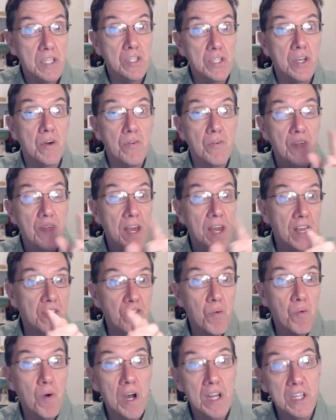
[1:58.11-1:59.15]
So thanks
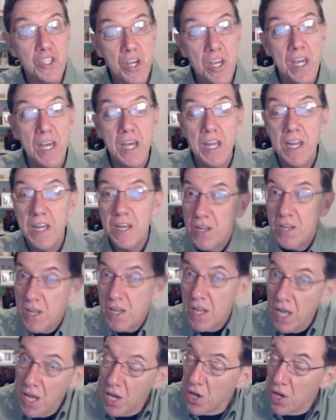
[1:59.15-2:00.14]
for watching, and